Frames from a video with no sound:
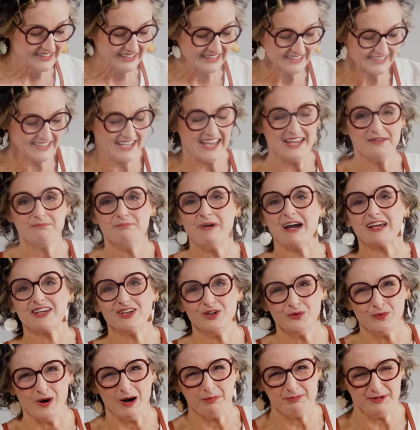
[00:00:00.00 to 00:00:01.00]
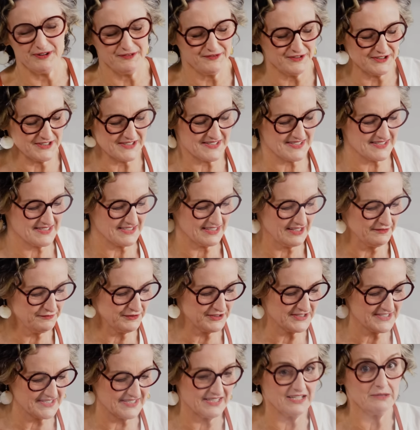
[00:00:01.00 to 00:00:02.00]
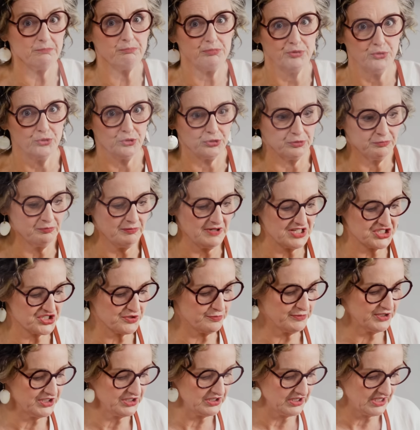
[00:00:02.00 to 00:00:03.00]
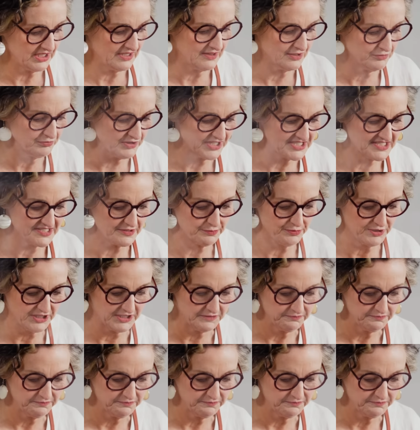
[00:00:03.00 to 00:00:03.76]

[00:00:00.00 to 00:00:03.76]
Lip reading: it can muck you up if it's an important measurement in the recipe.